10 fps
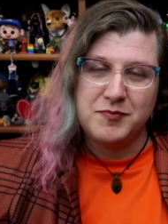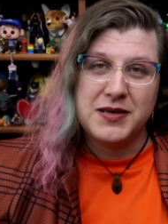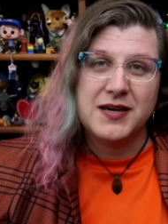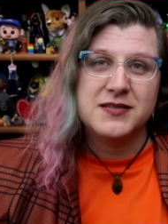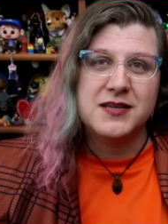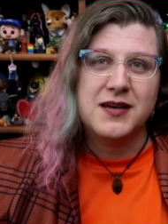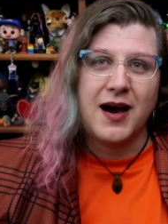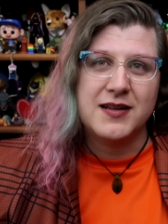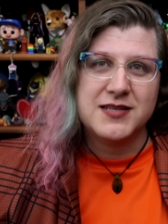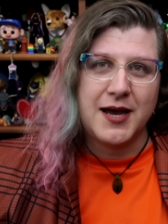Because he
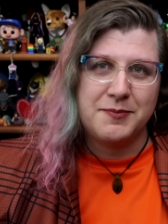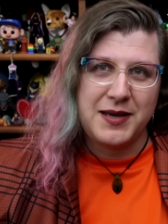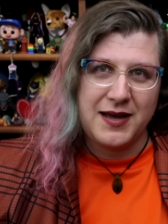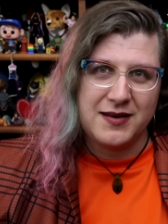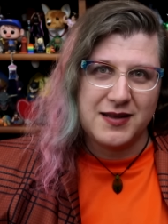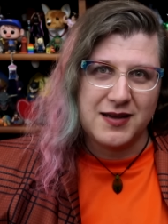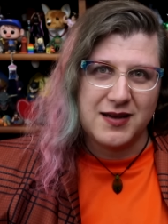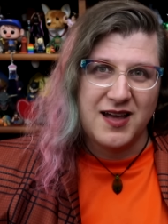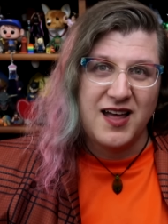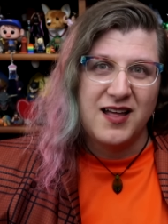got his happy
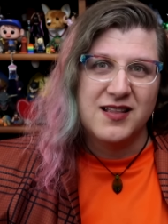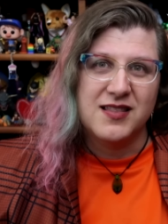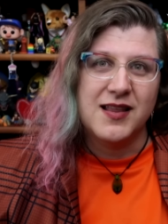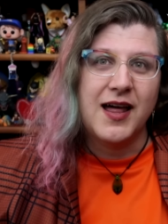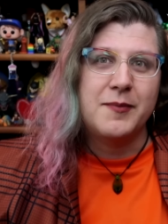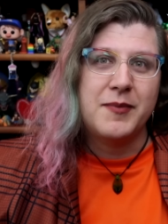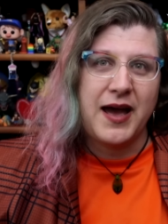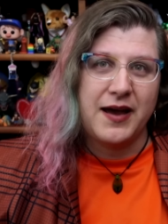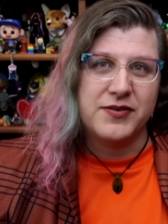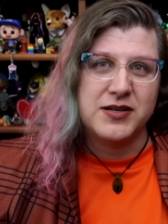ending, let him
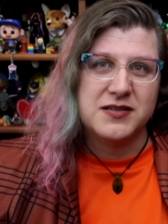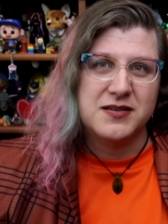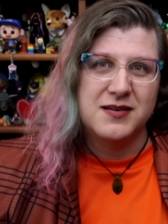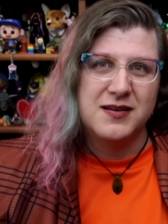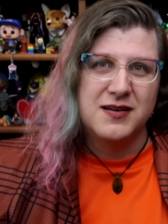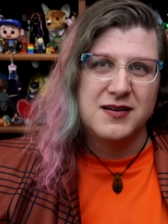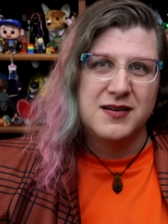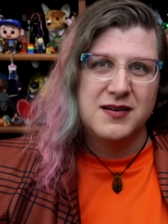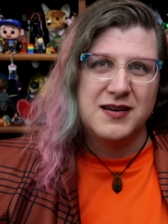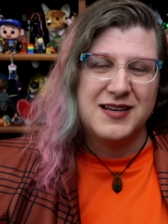have it.
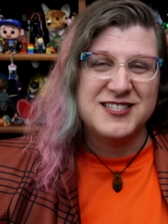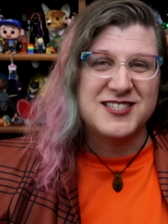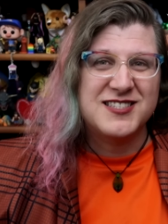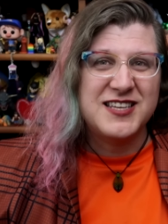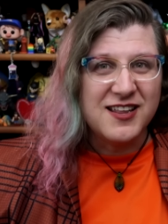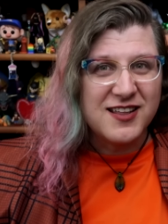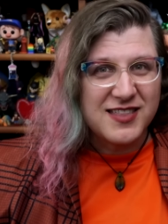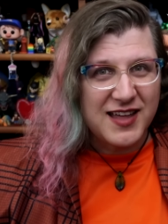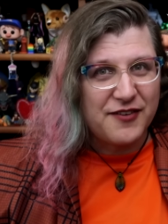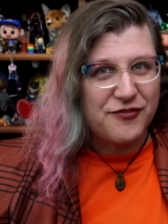And
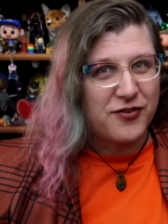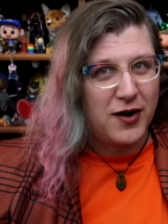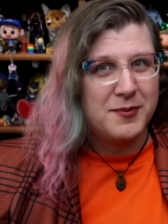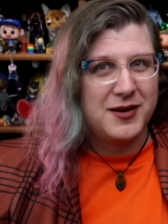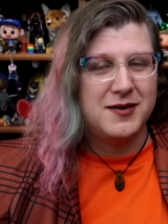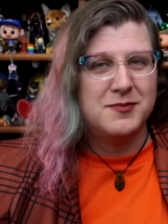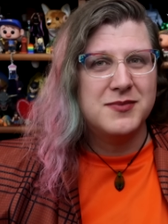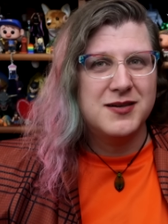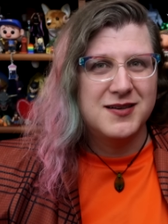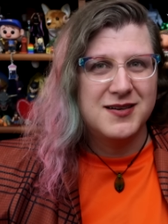stealing that from
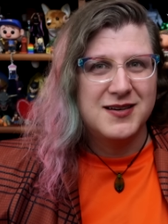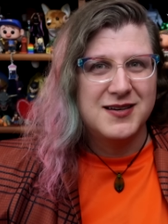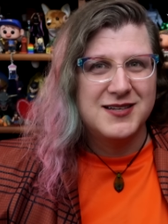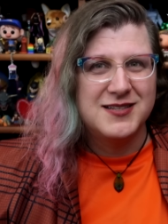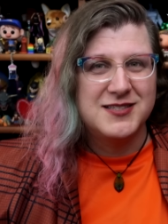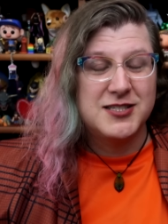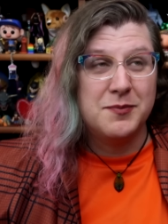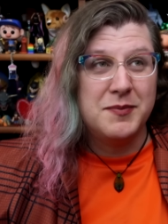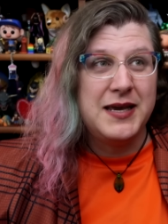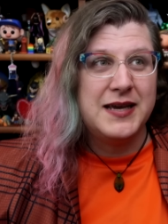him, to
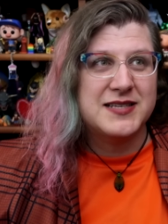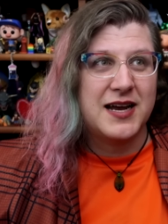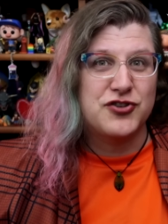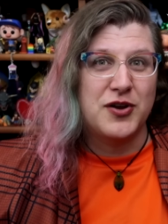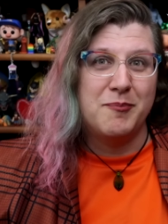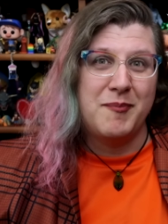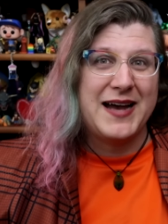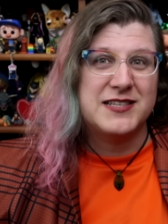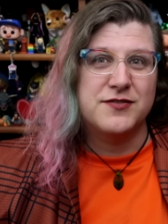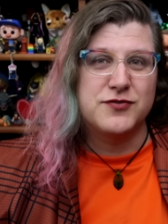me, is actually a
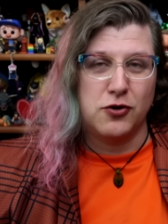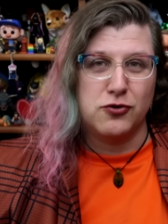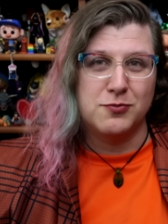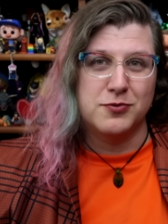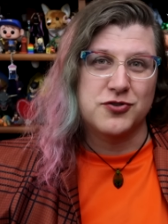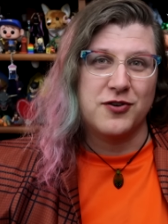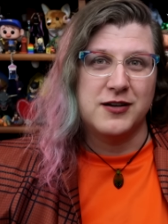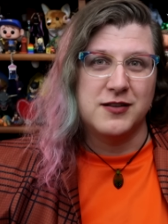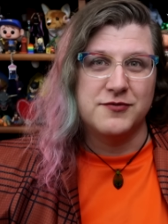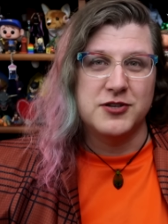massive tonal
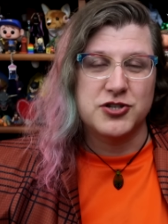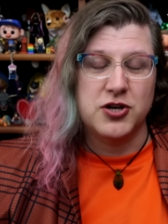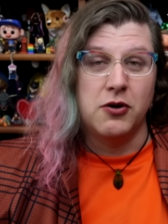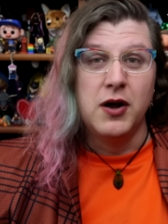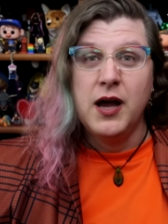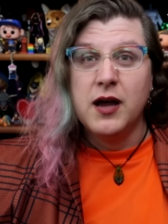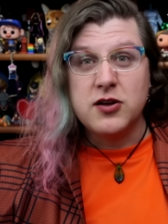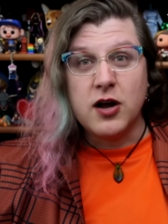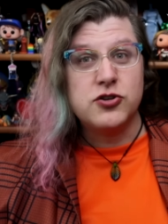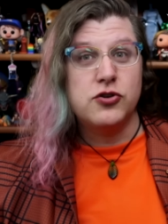betrayal of this show.
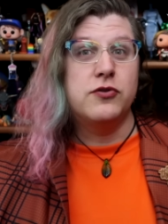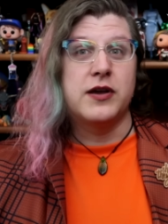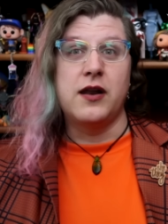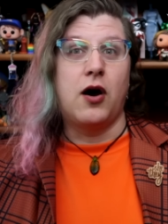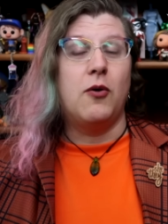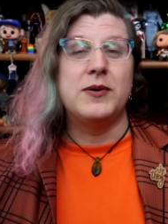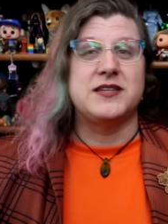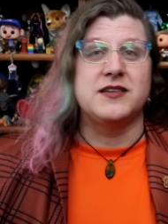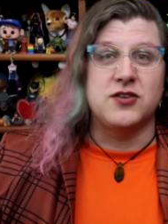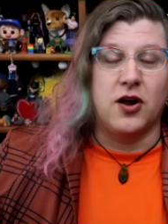Doctor Who can always
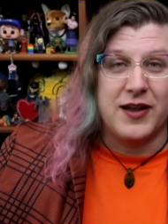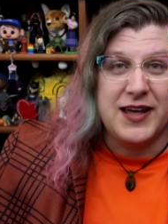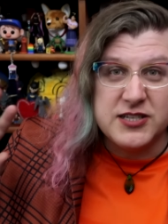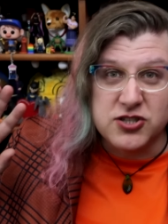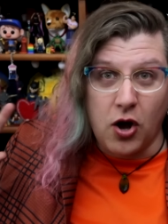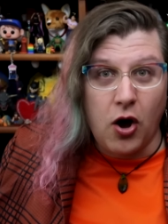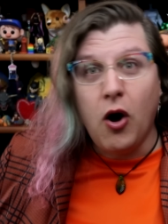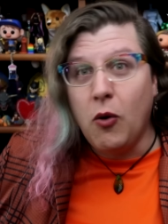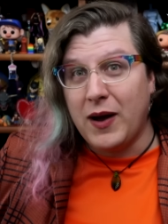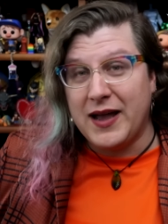get dark. It has
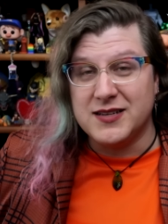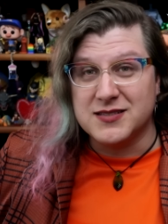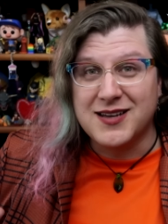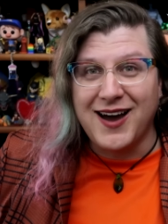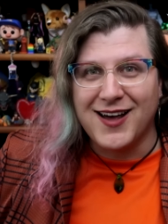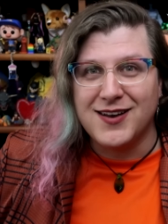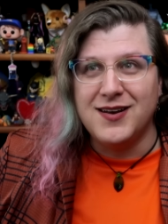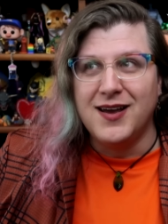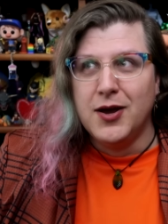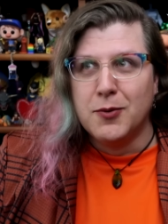always
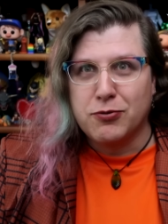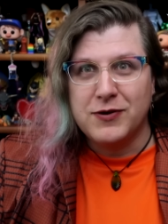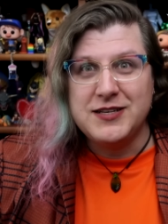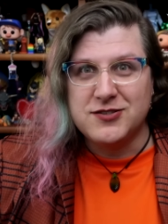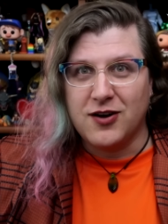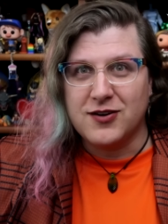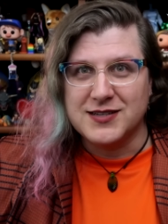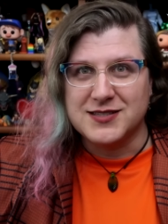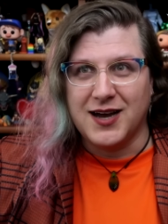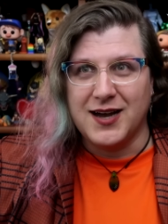gotten pretty dark
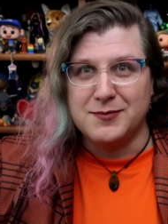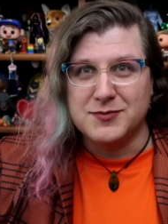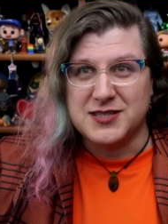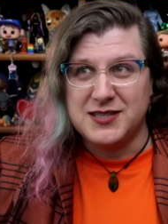at times.